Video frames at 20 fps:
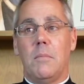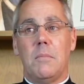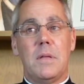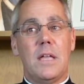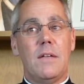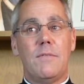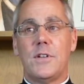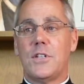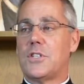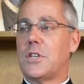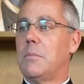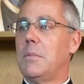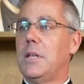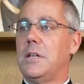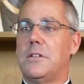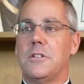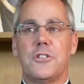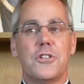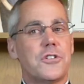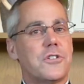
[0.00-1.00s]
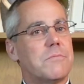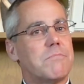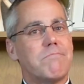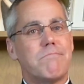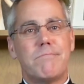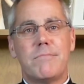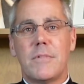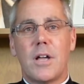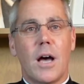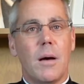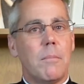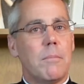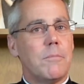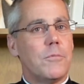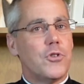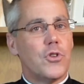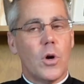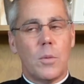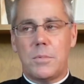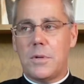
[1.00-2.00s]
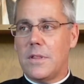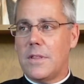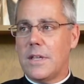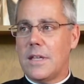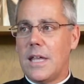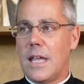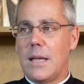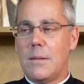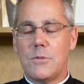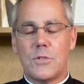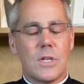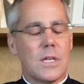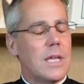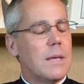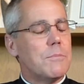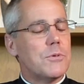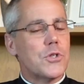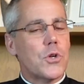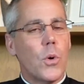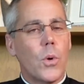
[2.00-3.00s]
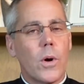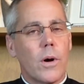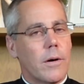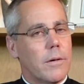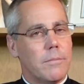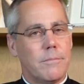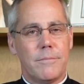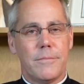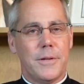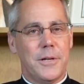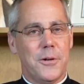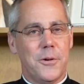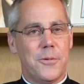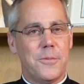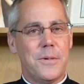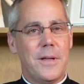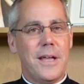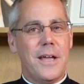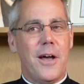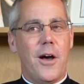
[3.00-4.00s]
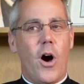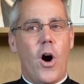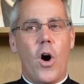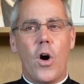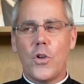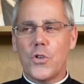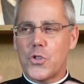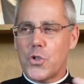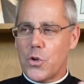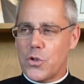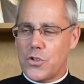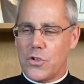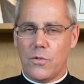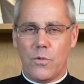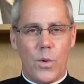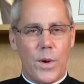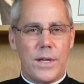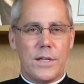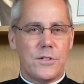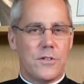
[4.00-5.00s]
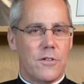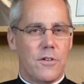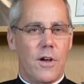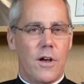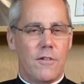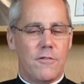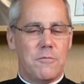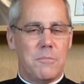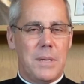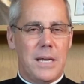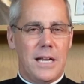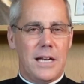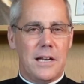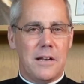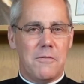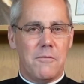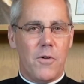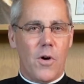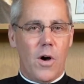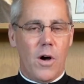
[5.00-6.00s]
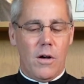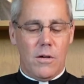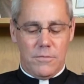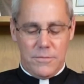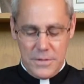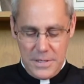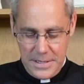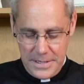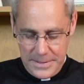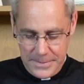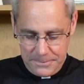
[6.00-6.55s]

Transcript: even somebody to just come show up to the games and keep score, you know, all sorts of ways of being involved.